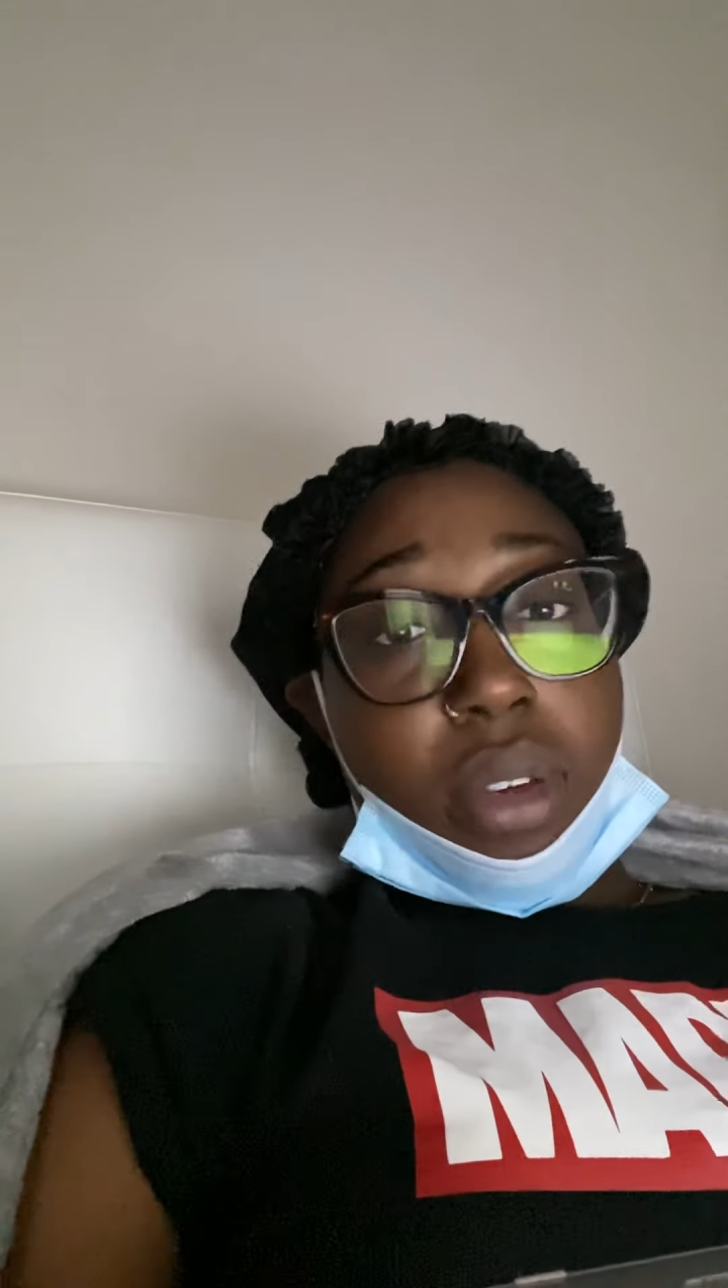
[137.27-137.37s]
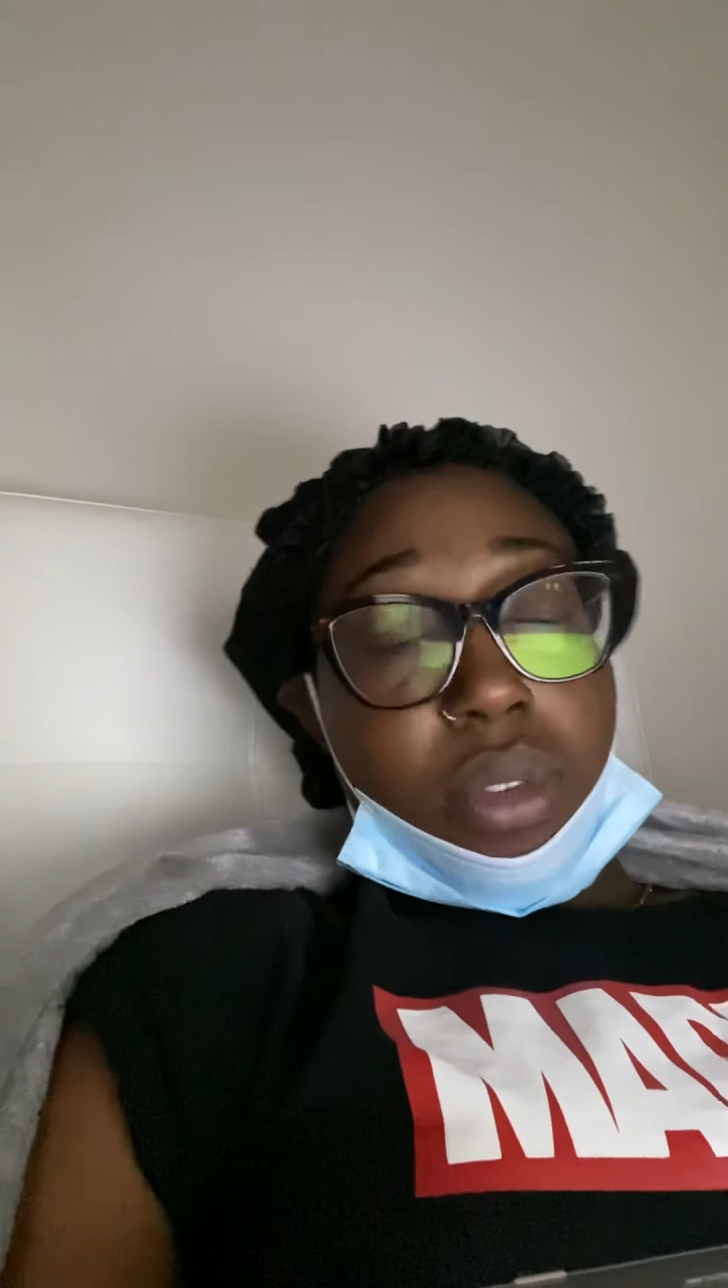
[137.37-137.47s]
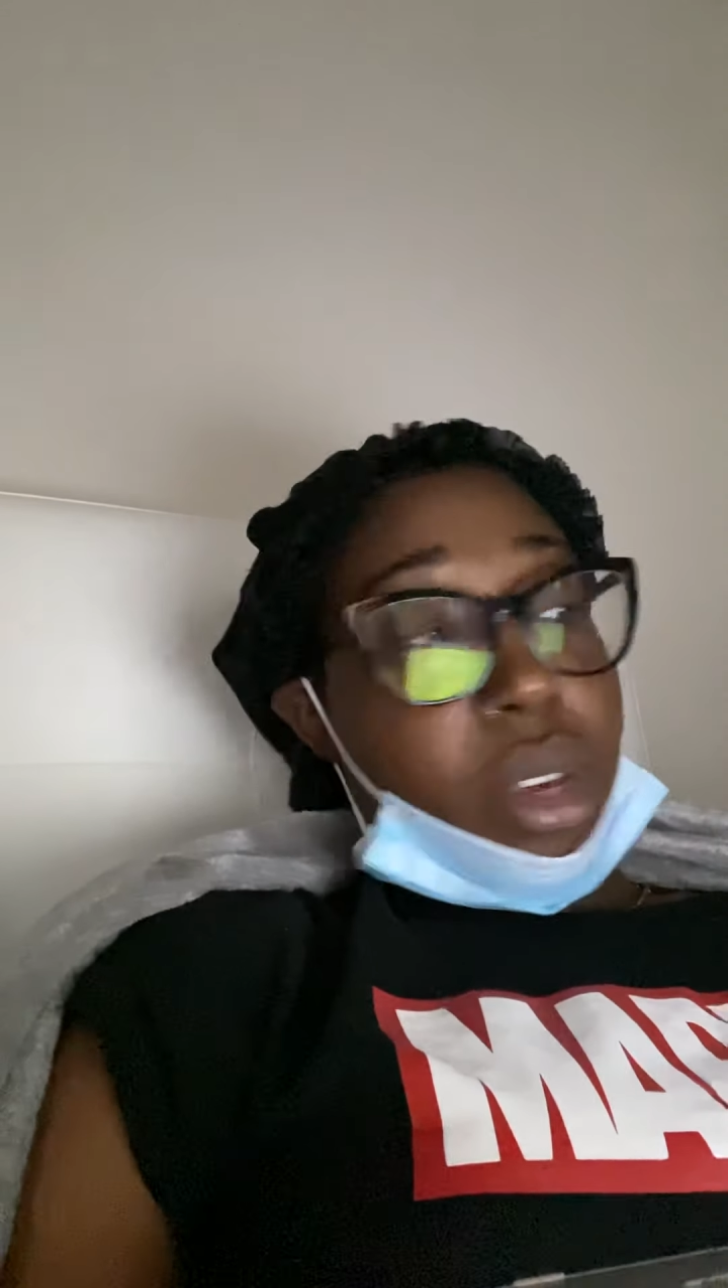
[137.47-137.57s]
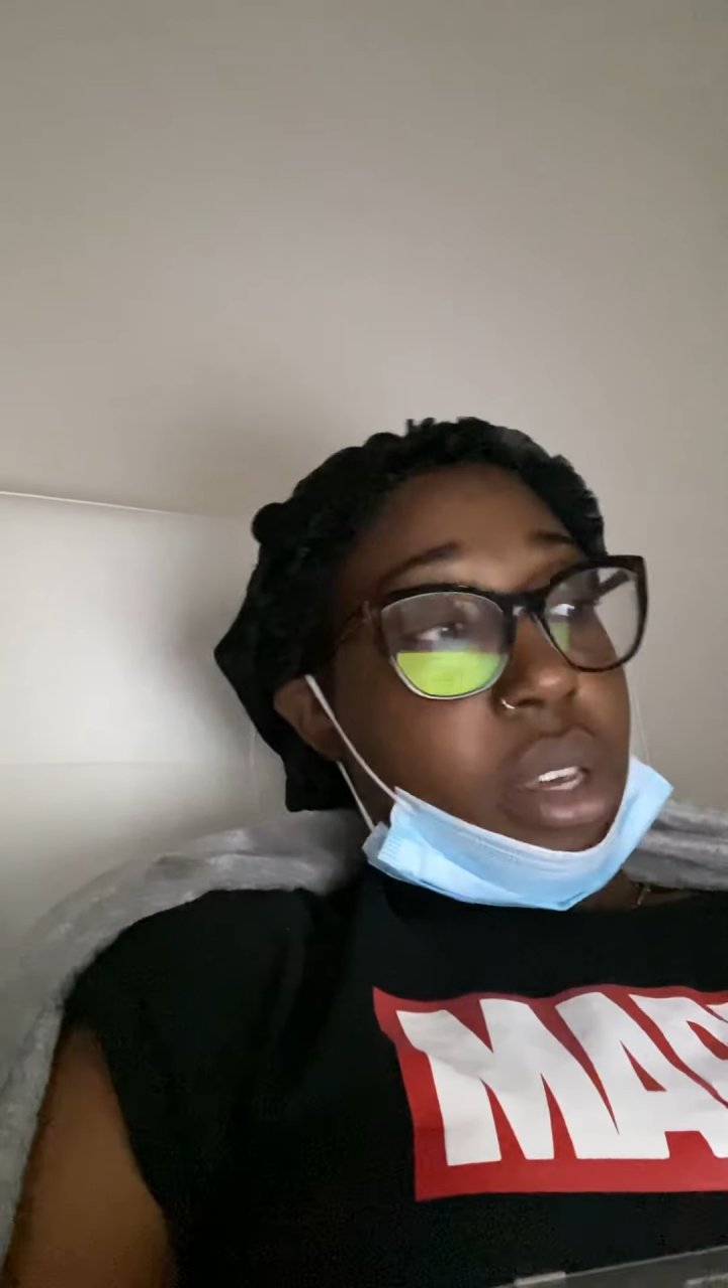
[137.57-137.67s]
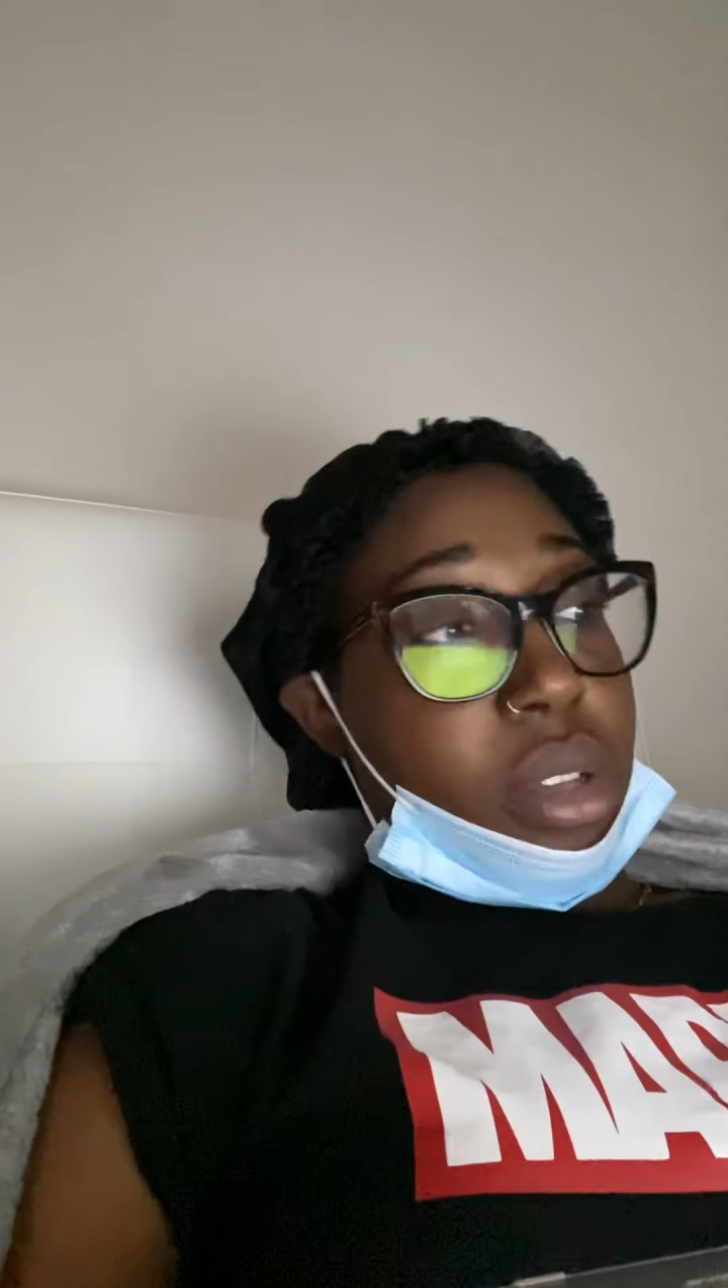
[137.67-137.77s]
of
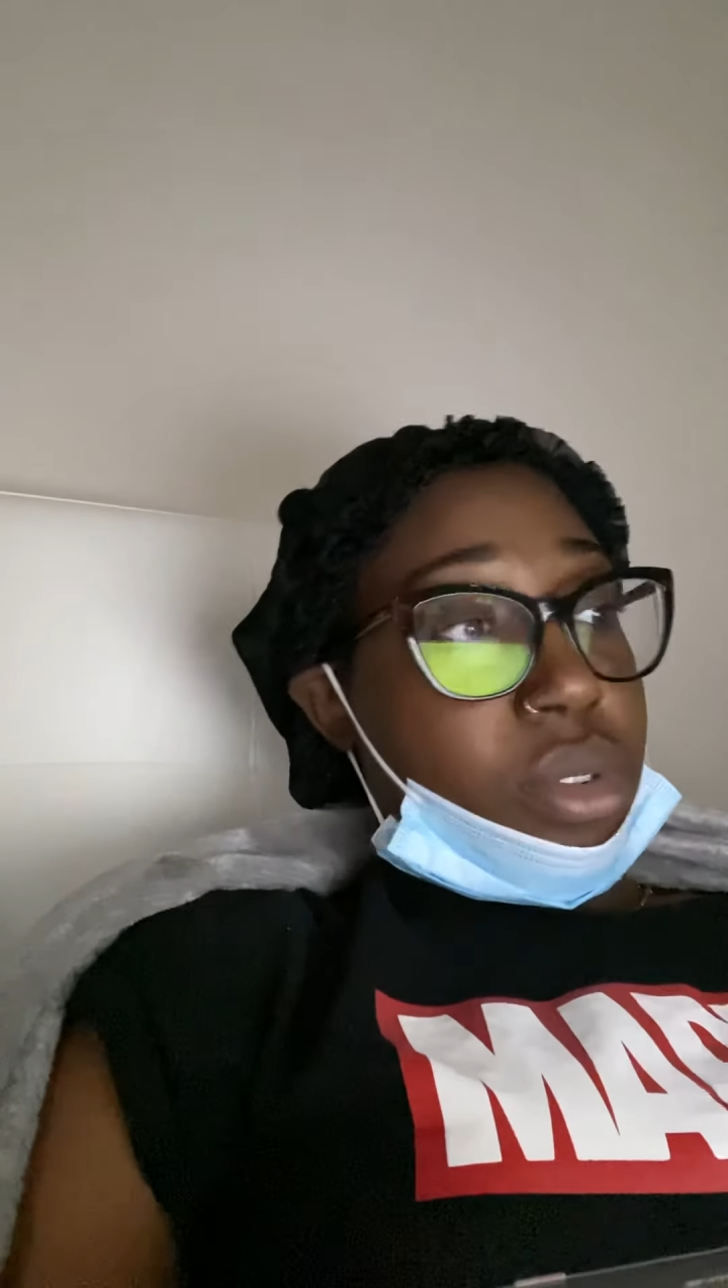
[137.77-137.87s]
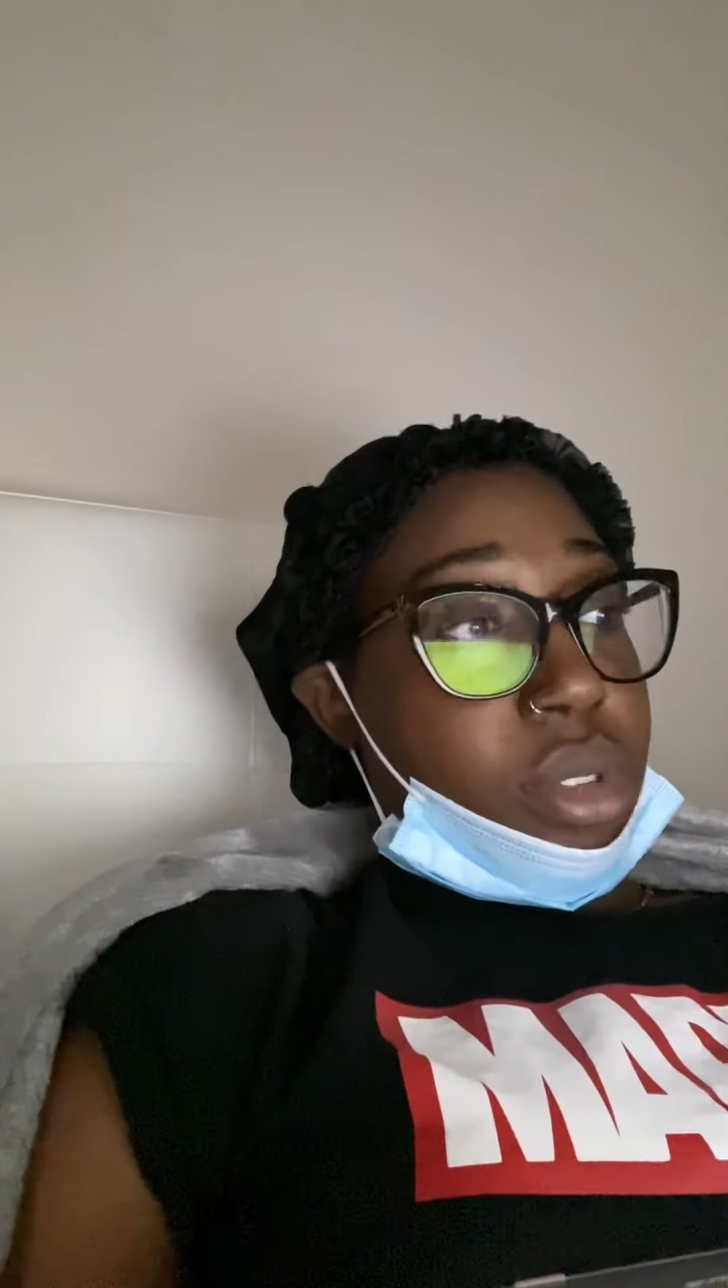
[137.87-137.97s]
your cancer